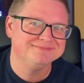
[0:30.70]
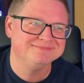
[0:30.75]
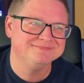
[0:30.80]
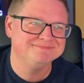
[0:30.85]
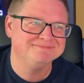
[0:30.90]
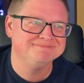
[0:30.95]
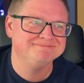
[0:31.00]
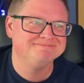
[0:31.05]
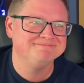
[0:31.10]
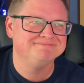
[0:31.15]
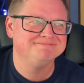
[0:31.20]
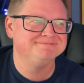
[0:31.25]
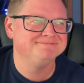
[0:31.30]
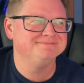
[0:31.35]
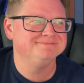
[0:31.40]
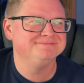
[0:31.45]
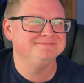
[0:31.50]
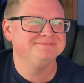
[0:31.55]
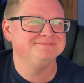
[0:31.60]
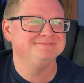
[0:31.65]

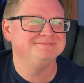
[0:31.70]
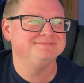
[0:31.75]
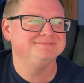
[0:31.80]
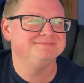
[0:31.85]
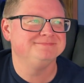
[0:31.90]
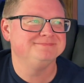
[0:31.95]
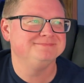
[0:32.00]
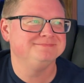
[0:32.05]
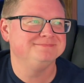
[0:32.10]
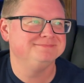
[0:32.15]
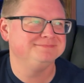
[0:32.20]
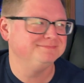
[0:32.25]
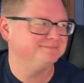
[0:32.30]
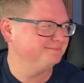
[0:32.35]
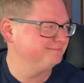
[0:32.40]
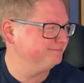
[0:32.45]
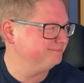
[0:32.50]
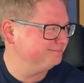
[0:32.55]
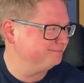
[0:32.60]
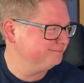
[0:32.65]

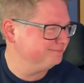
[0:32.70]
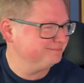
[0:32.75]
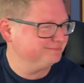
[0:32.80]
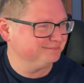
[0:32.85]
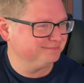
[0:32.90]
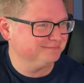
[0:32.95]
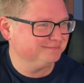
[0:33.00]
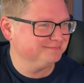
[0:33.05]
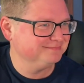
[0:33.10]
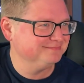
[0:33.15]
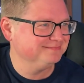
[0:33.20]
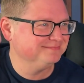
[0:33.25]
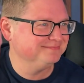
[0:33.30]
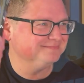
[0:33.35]
The person shown says nothing.